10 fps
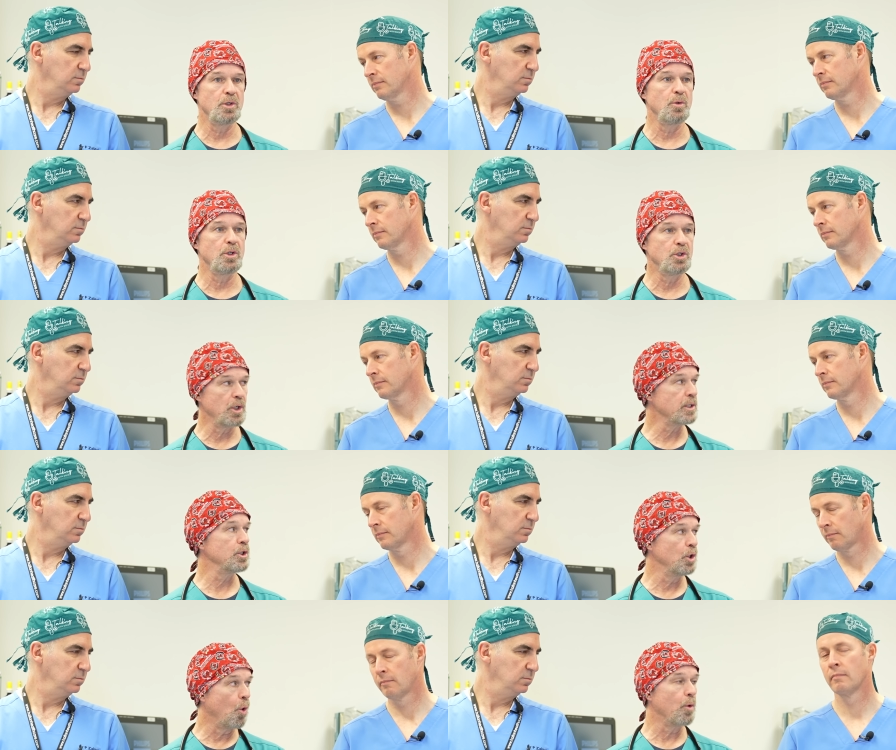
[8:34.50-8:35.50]
Speaker 1: do to just
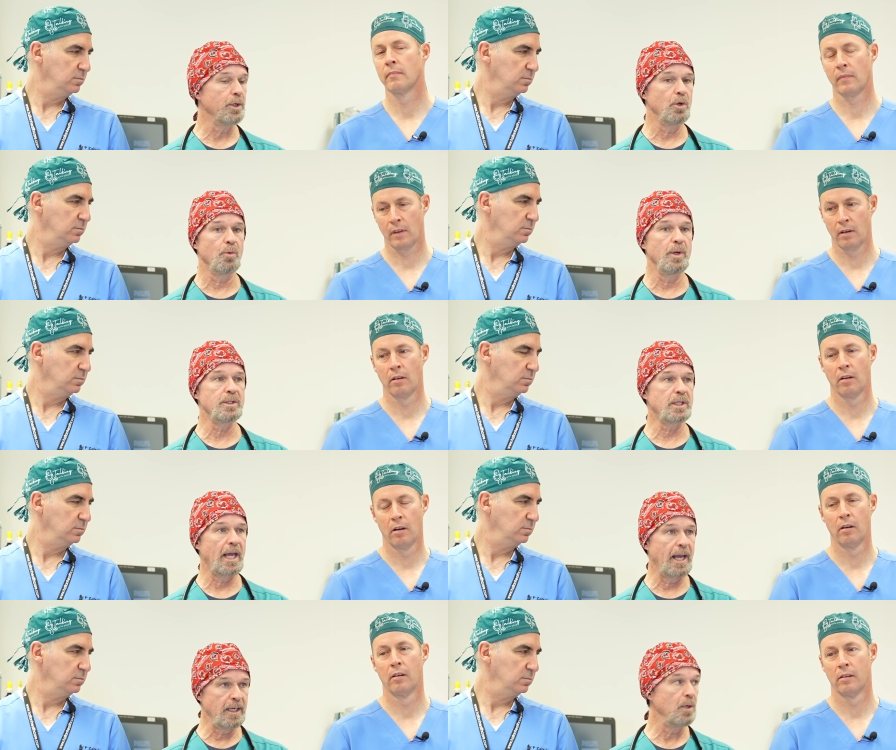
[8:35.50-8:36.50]
lower your risk
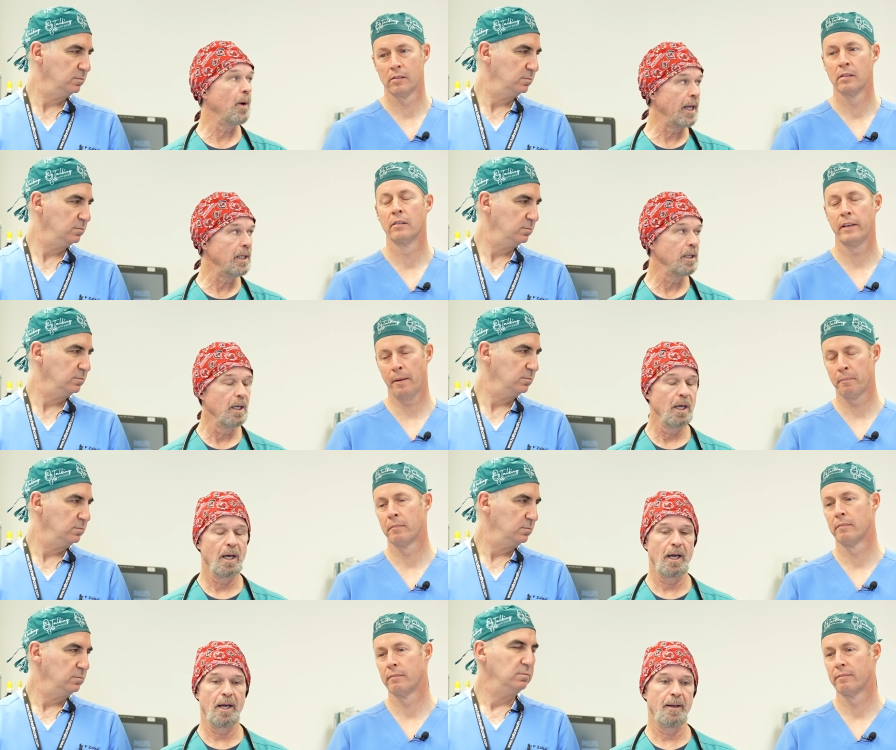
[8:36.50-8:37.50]
anyway. Yep.
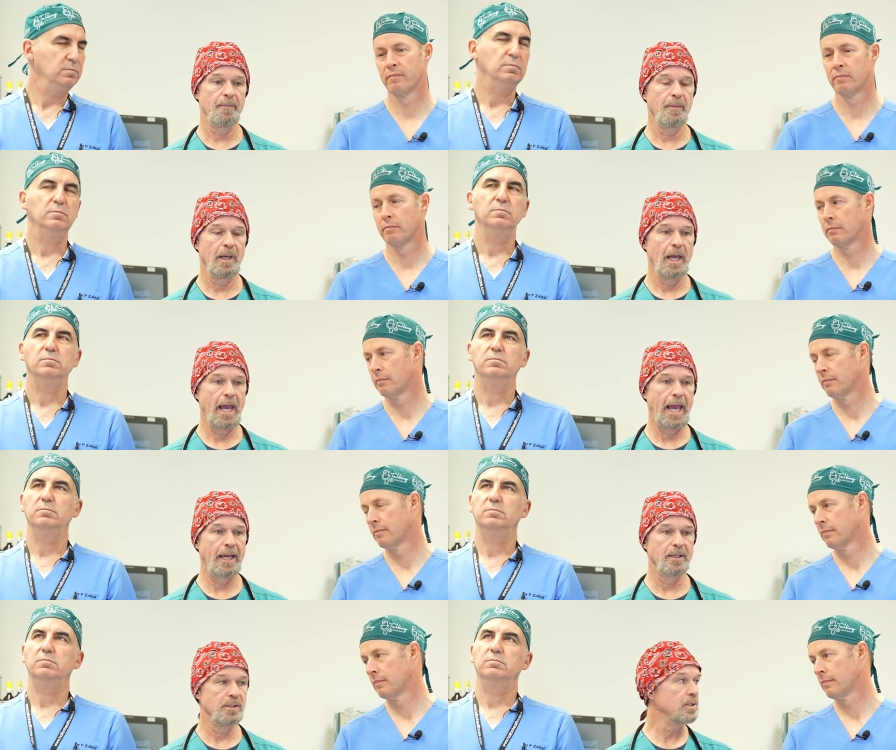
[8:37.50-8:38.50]
Um,
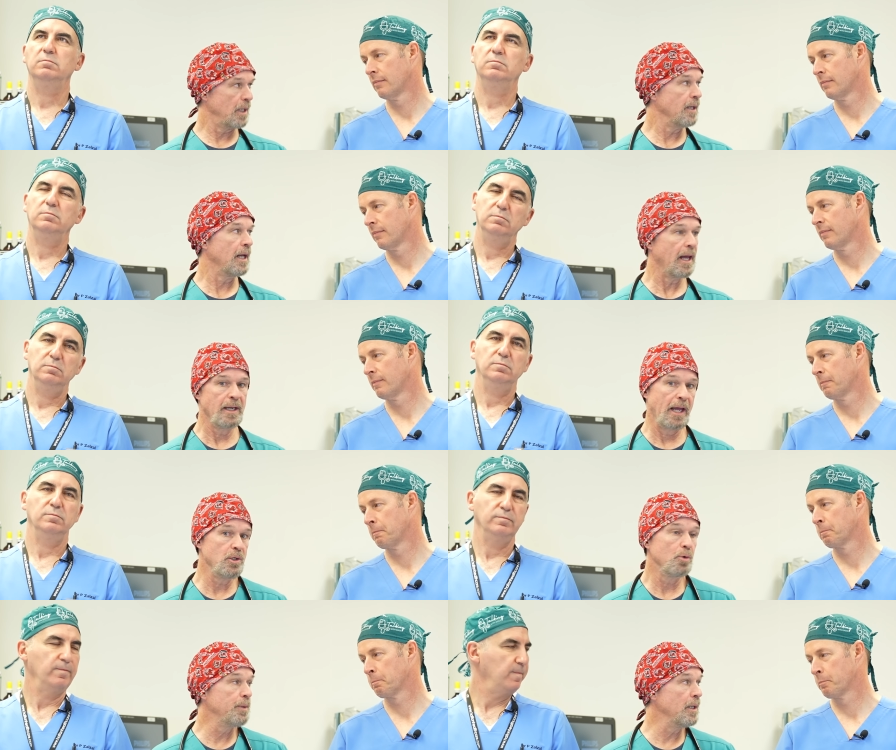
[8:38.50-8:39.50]
and, and, and, you'll
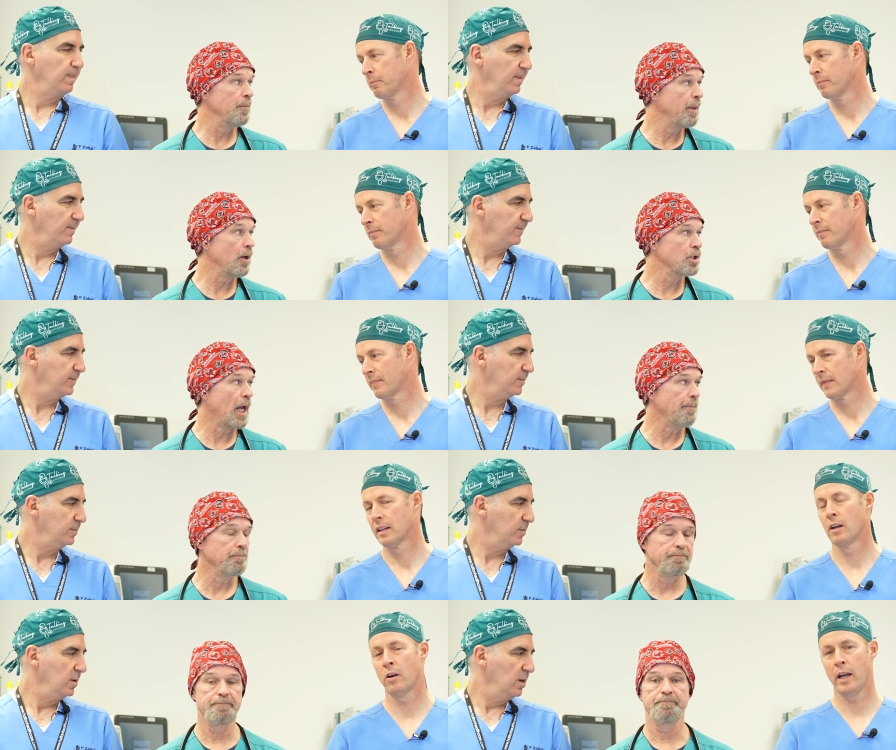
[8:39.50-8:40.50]
be in better shape.
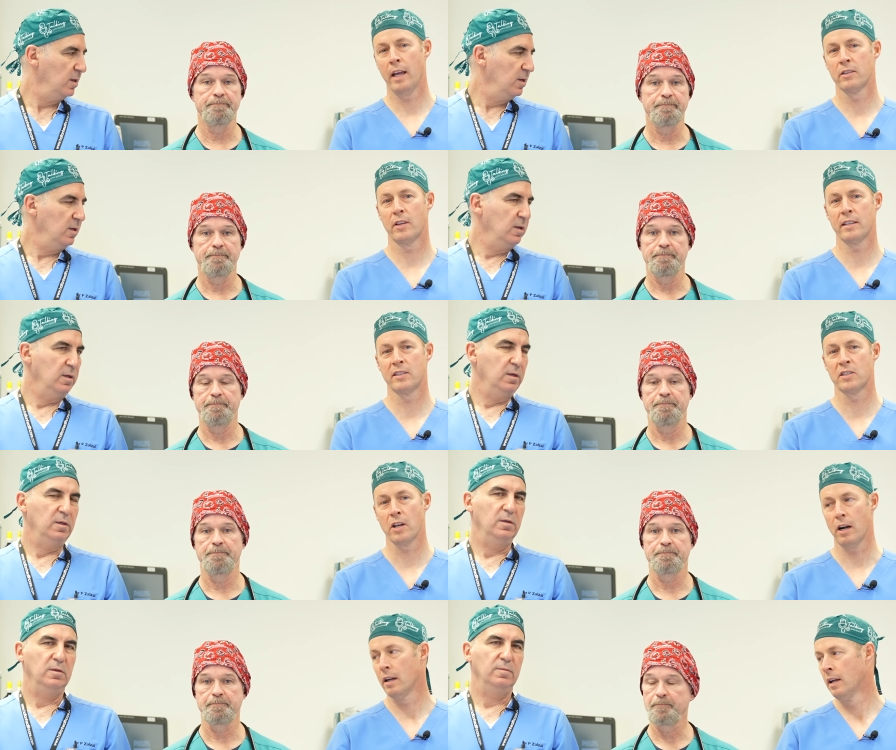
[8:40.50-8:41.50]
Speaker 2: Okay, so that's the
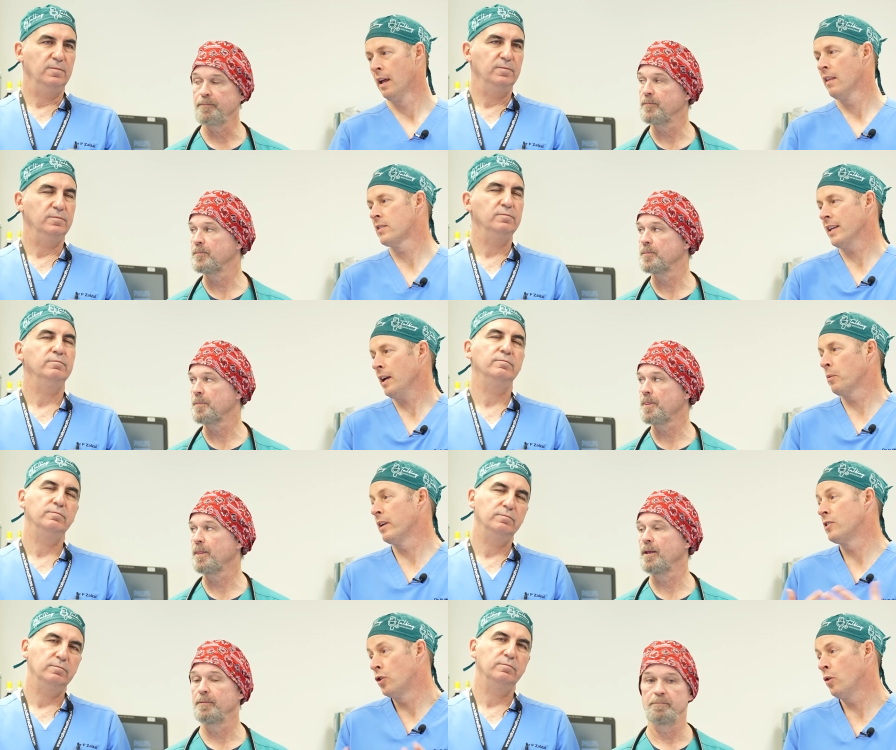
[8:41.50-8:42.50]
start. The second one,
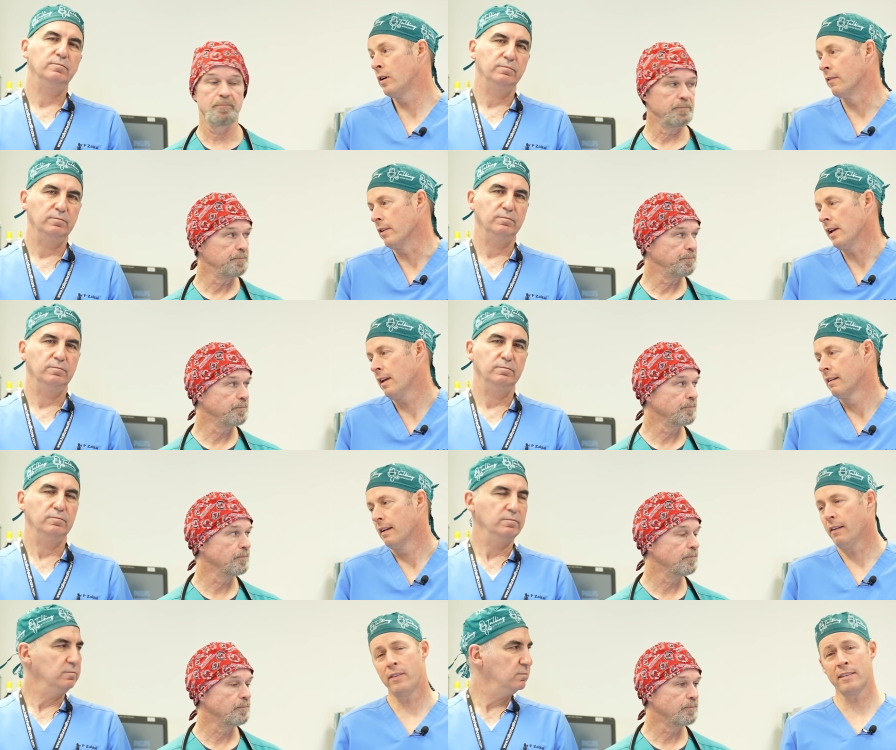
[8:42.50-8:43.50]
intuitively,
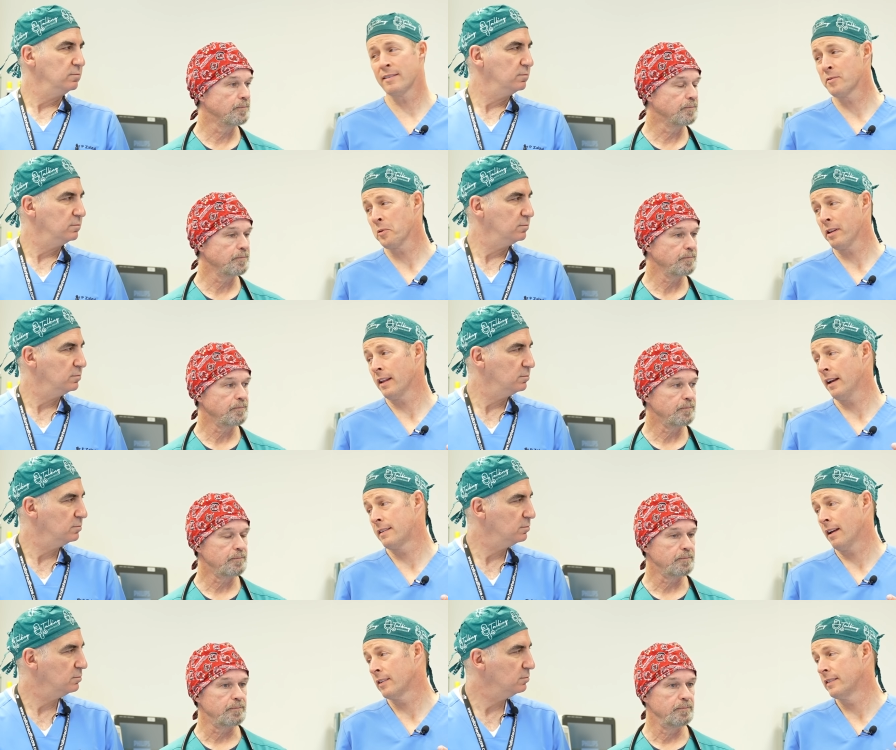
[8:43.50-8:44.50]
this is related to
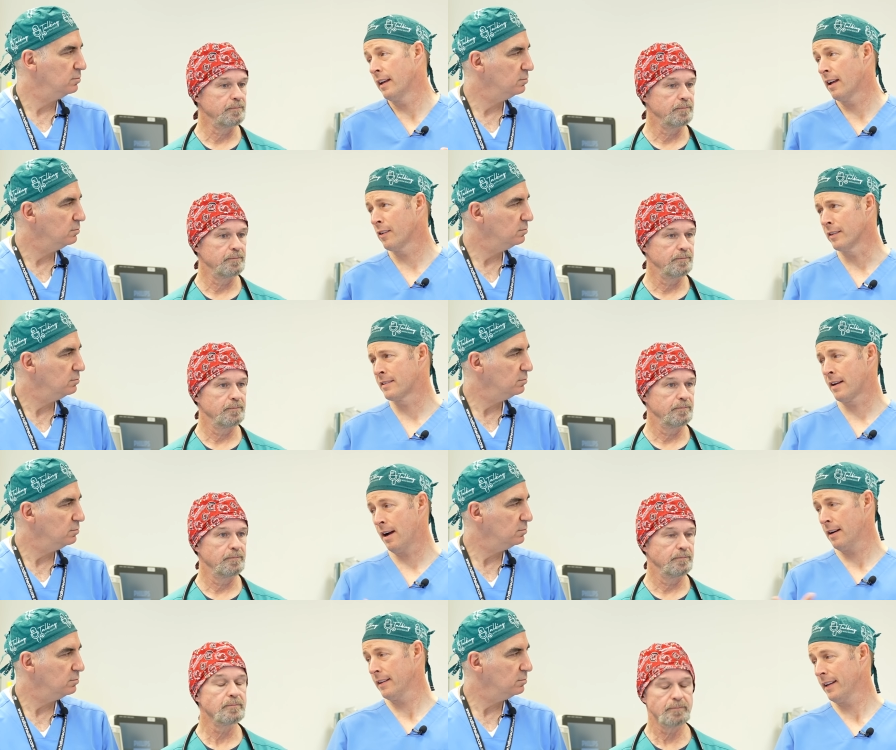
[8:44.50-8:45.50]
LDL and it's kind
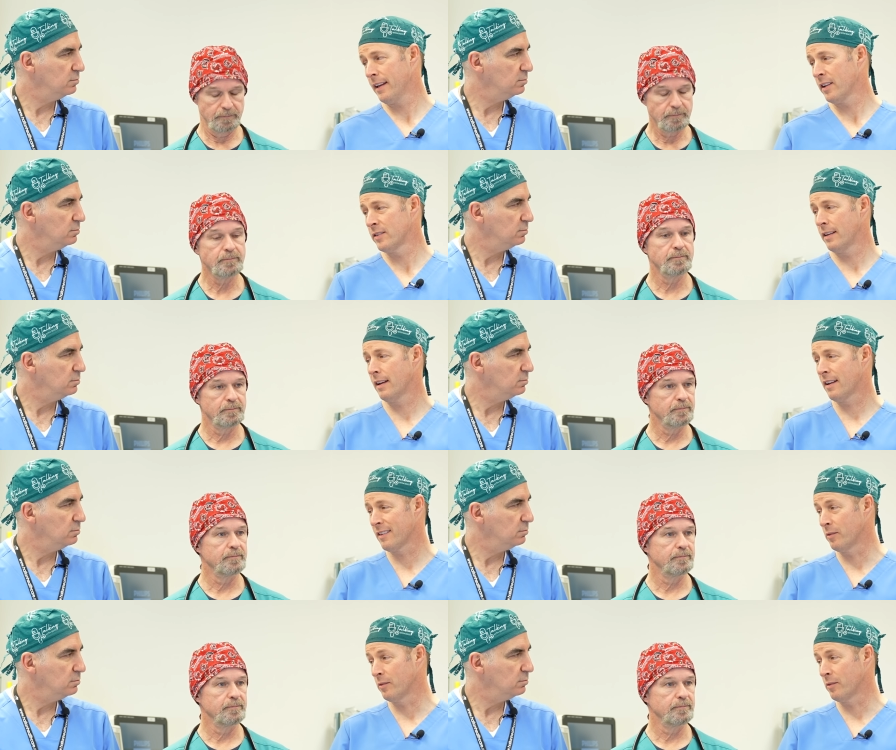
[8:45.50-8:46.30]
of like LDL,